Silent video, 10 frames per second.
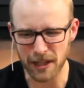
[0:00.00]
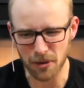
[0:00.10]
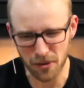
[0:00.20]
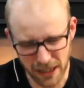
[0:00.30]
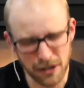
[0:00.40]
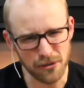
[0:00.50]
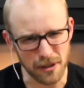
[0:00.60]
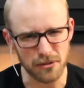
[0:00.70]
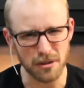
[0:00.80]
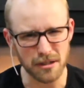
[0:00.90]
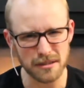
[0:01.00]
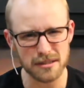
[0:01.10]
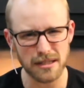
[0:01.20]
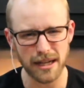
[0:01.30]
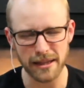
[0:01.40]
that you hear these
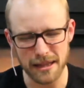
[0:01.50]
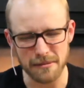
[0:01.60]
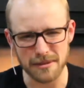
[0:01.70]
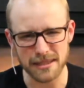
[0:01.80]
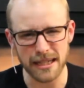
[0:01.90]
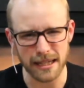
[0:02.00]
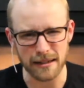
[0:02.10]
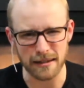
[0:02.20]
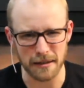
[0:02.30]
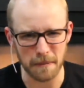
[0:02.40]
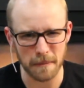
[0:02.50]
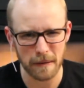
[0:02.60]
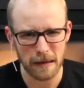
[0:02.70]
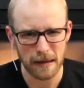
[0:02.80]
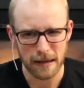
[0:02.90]
words and let them sink in
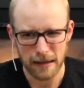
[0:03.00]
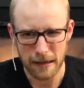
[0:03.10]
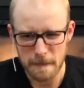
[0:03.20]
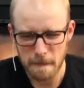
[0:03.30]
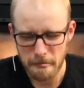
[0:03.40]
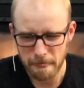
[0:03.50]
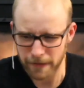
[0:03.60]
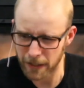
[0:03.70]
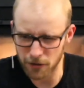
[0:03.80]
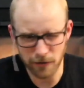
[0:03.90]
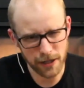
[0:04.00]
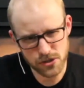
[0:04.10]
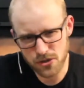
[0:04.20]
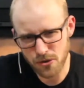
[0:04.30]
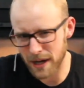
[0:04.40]
deep, and that you do
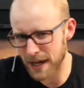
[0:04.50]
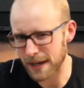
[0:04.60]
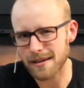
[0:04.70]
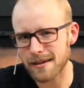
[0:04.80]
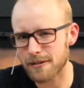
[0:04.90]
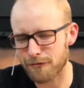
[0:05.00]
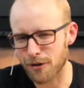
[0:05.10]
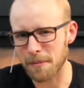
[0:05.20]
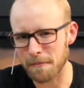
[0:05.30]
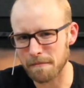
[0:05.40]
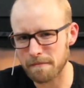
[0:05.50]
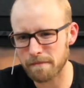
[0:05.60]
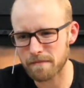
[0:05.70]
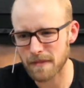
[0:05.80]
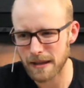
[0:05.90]
not stray from them.
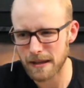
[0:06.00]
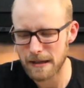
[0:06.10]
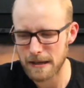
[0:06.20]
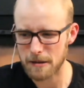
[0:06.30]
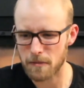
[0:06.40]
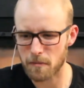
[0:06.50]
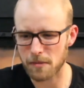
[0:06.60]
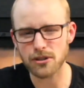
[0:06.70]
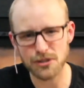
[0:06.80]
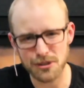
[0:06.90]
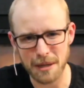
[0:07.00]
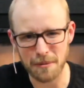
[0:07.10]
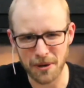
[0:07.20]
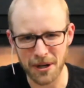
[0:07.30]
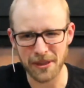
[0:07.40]
But it's also
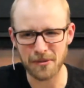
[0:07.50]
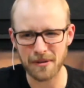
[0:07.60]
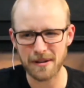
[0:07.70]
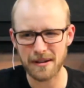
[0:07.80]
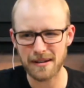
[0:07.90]
my prayer that